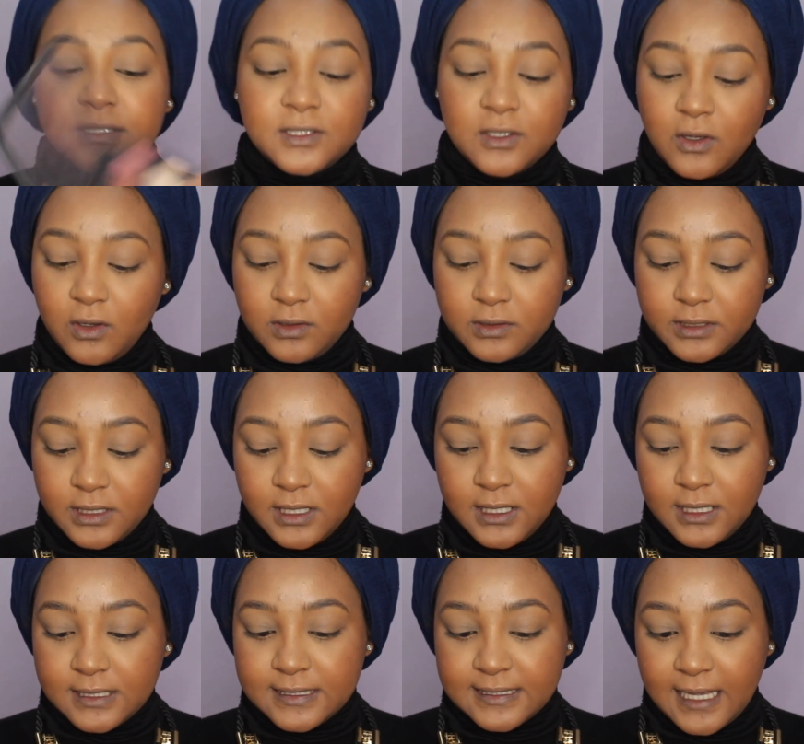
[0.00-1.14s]
It's called
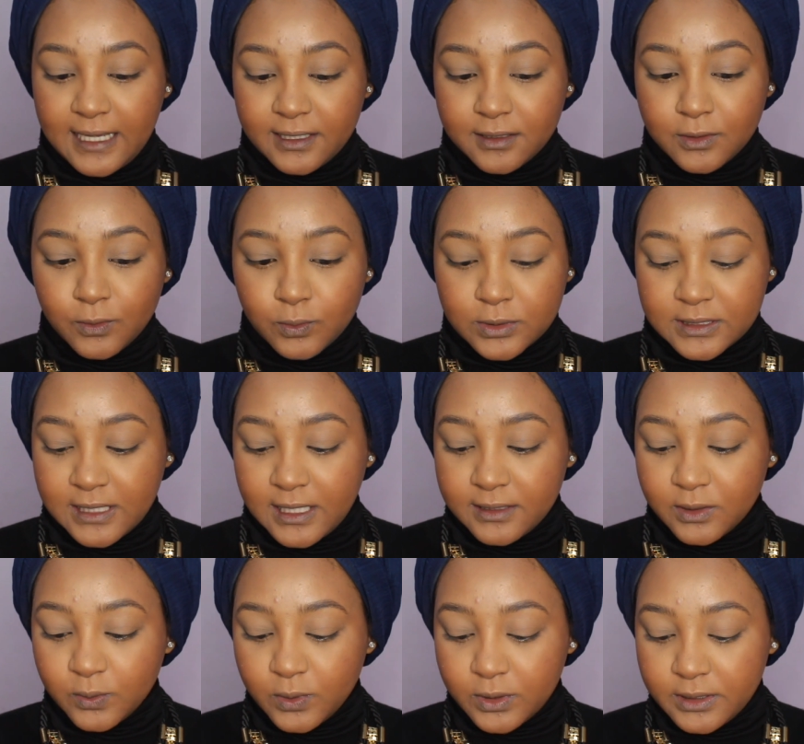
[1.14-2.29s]

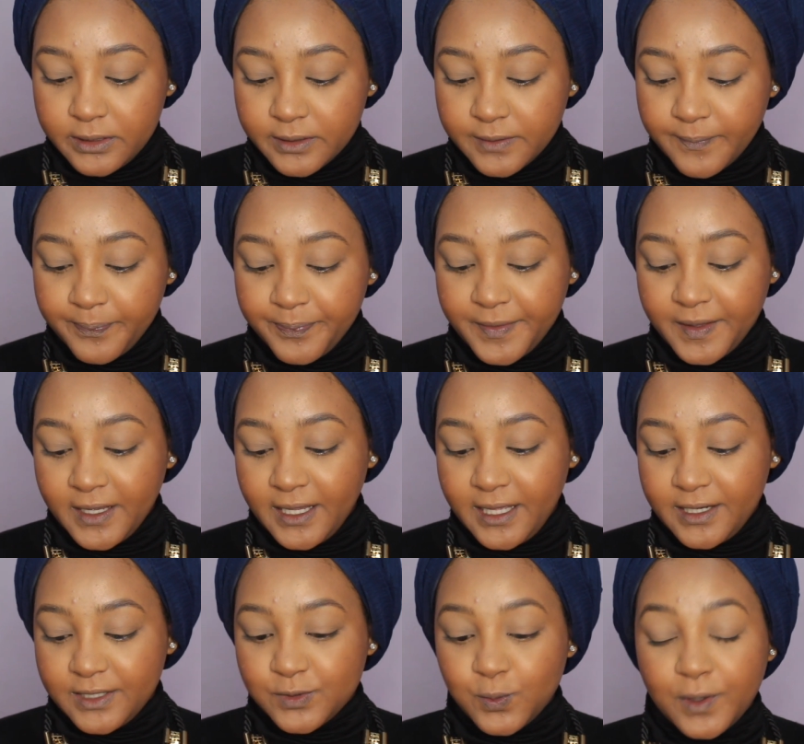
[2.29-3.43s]
Sandalwood,
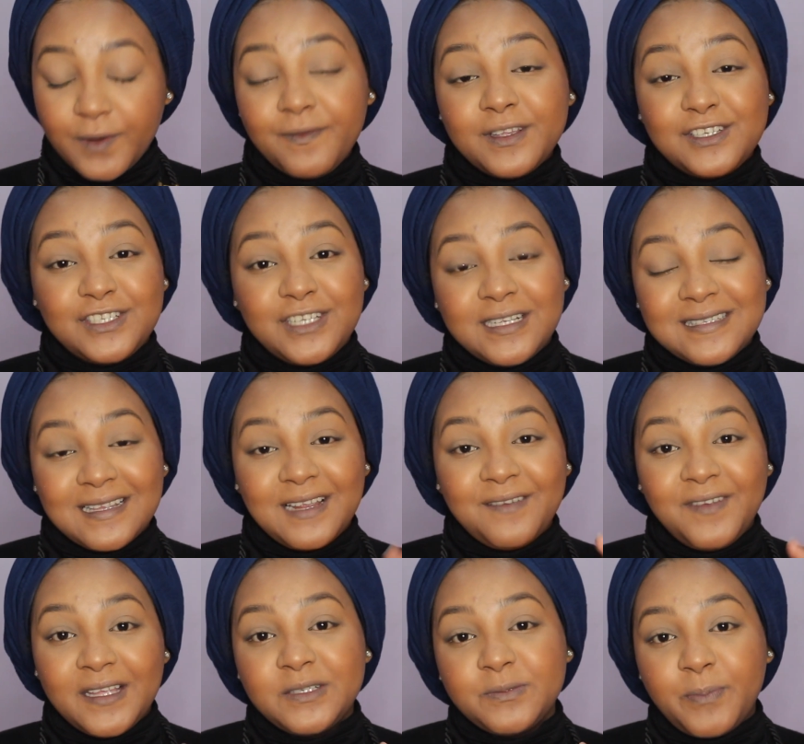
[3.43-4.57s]
and it's one of the shades that
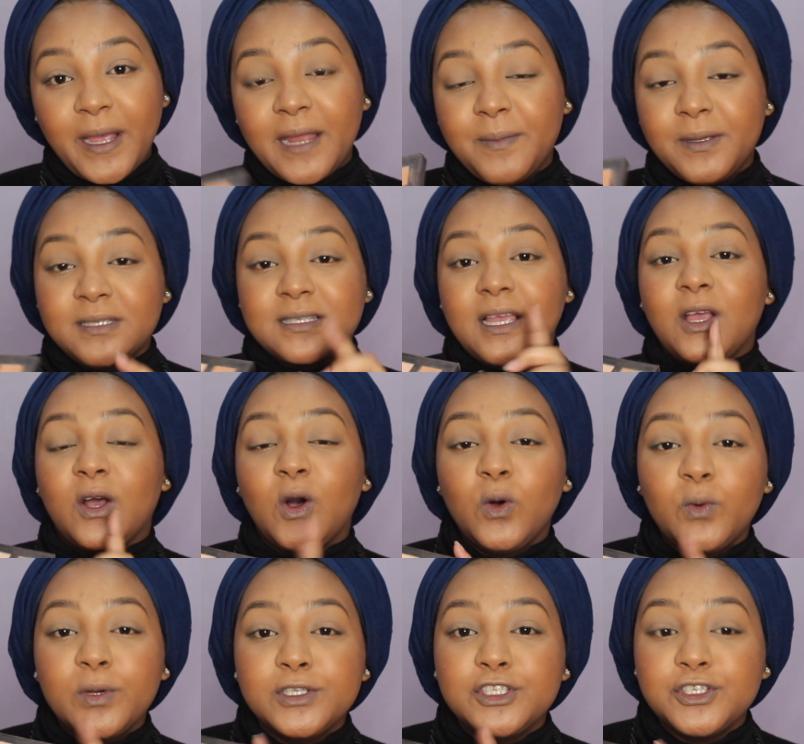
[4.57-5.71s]
I've hit pan because I
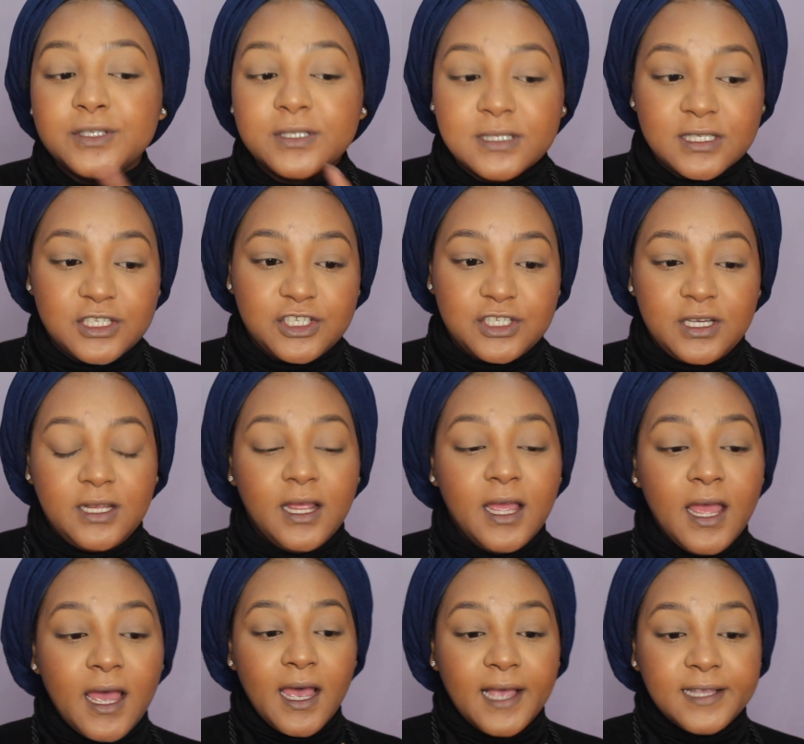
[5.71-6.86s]
always use this shade.
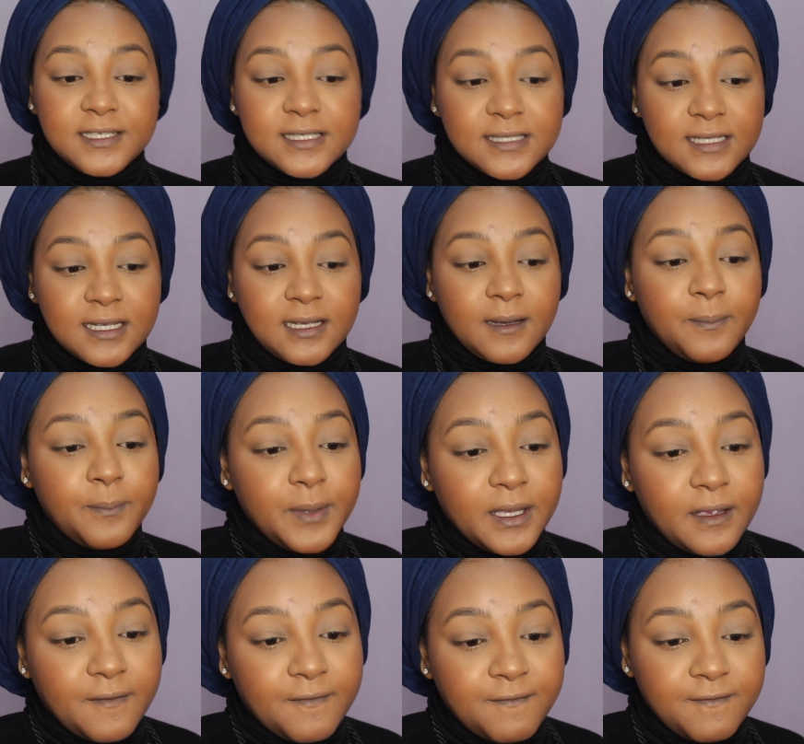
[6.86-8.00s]
I just take a
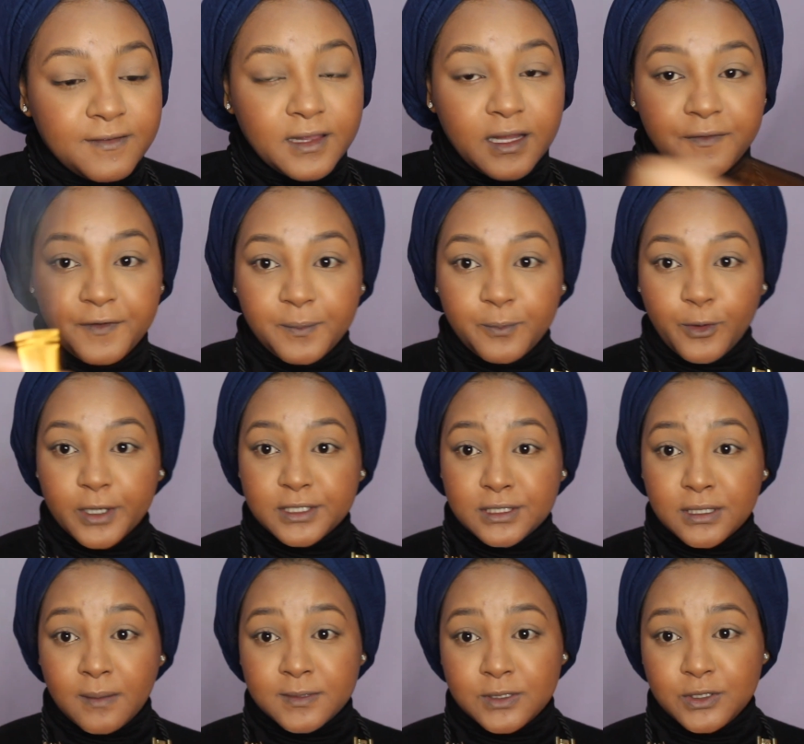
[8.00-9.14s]
big fluffy brush.
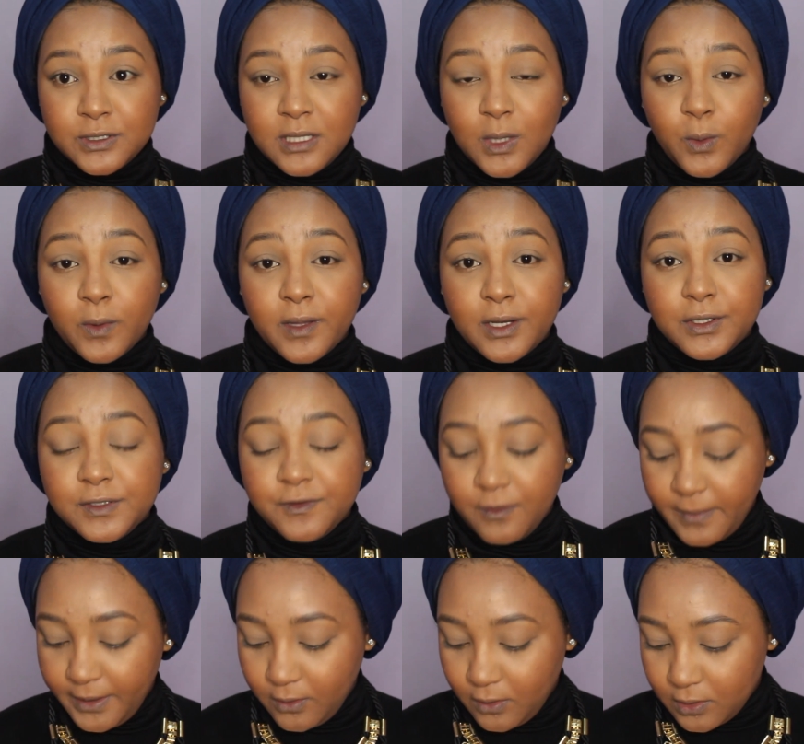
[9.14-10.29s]
I'm using the one I use for
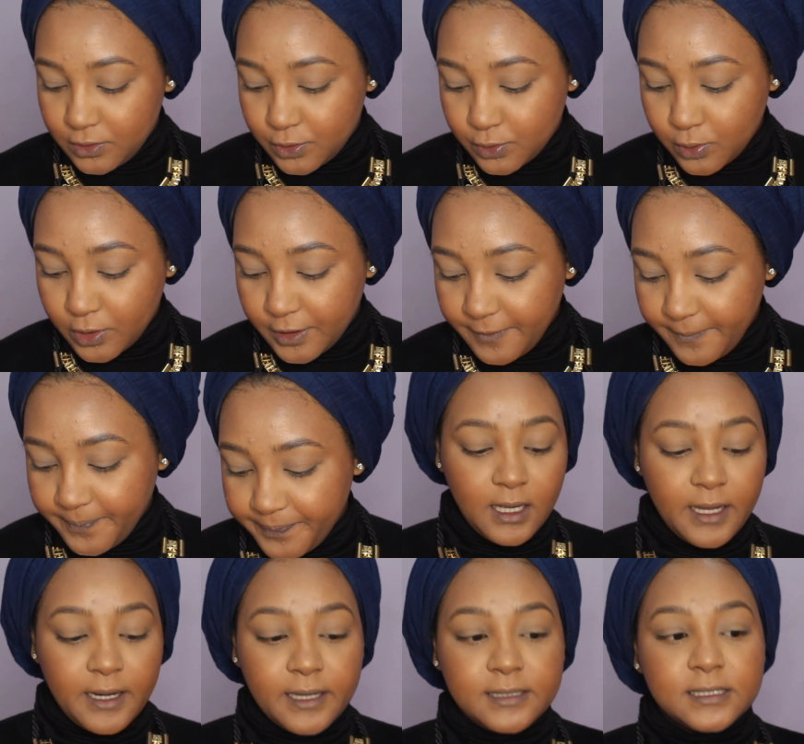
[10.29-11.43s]
my contour,
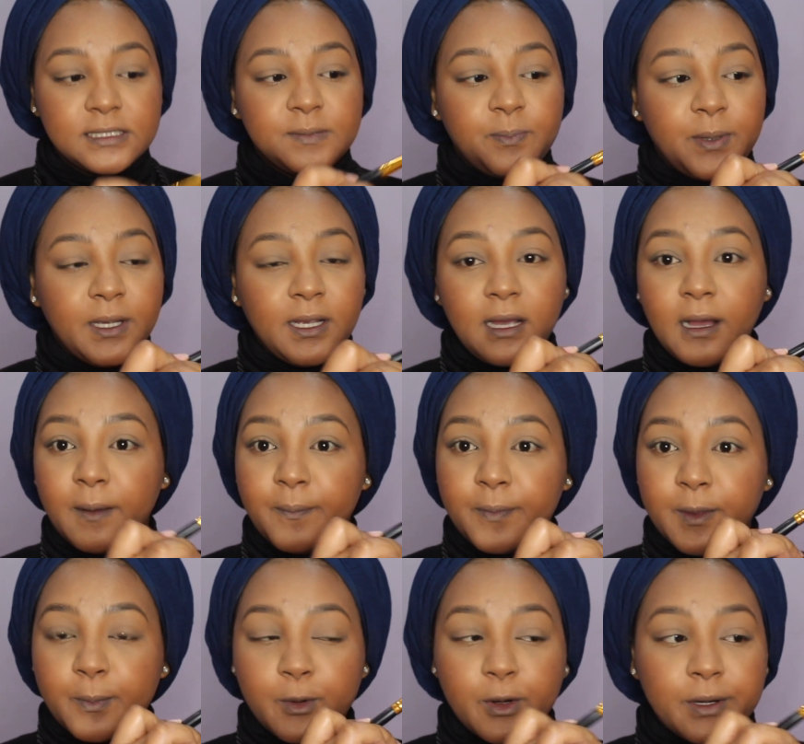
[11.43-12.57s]
and I just pick up
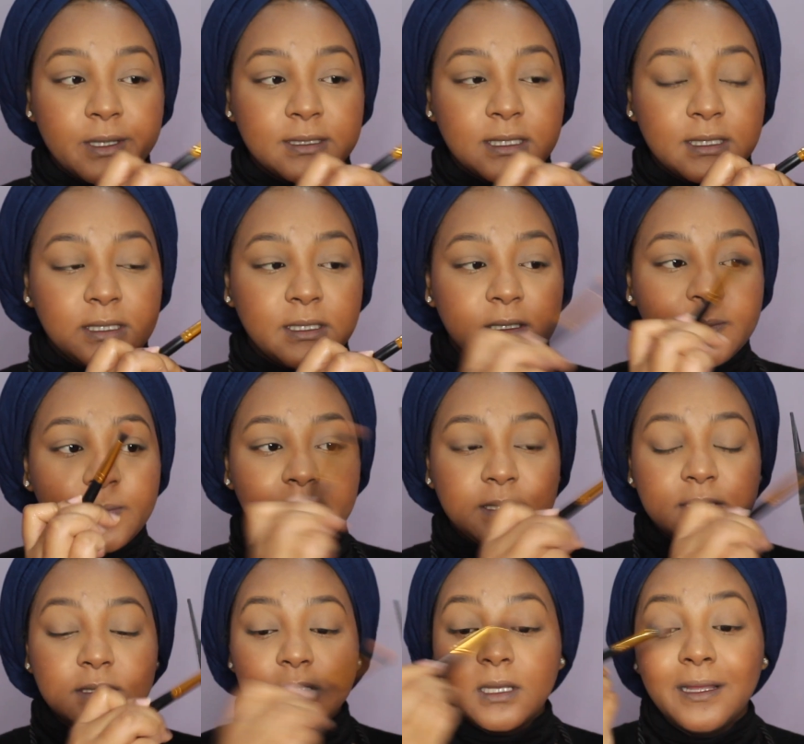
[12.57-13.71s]
the product a little
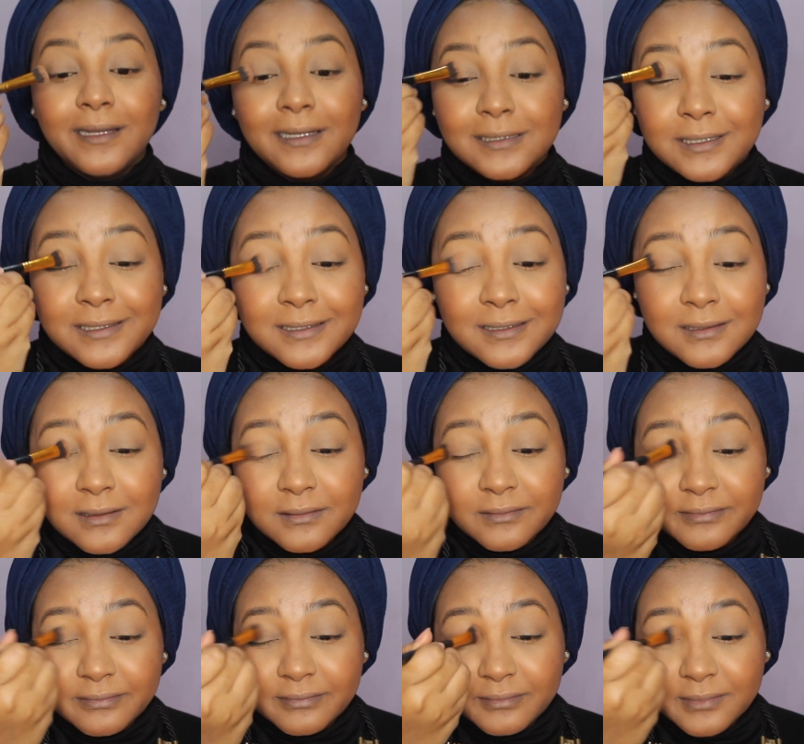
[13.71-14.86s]
bit, and I just
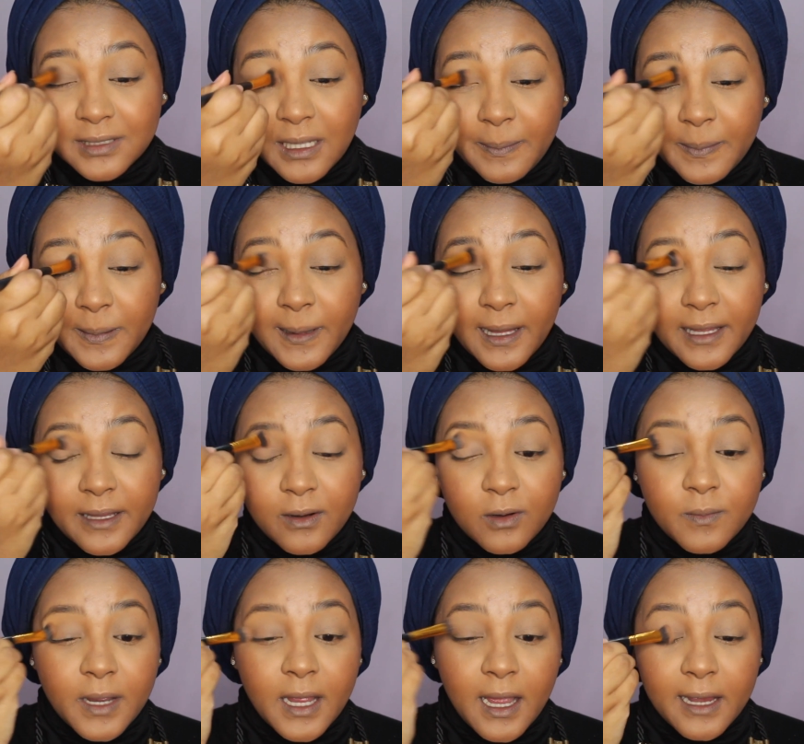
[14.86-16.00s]
apply it
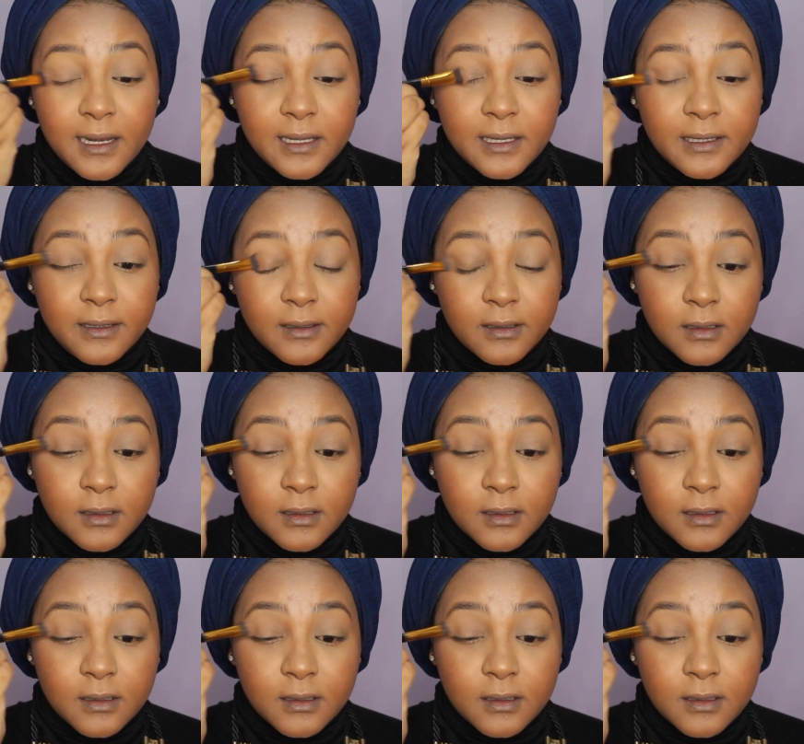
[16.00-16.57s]
on my eyelid.